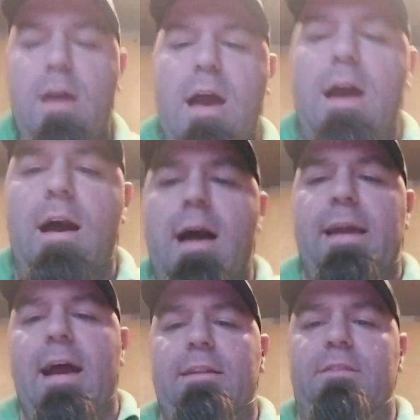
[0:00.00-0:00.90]
I
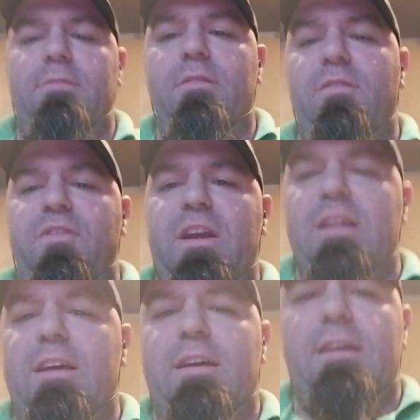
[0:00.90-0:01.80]
got the
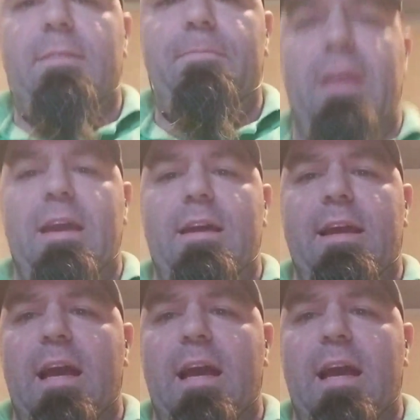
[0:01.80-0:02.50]
Vita and I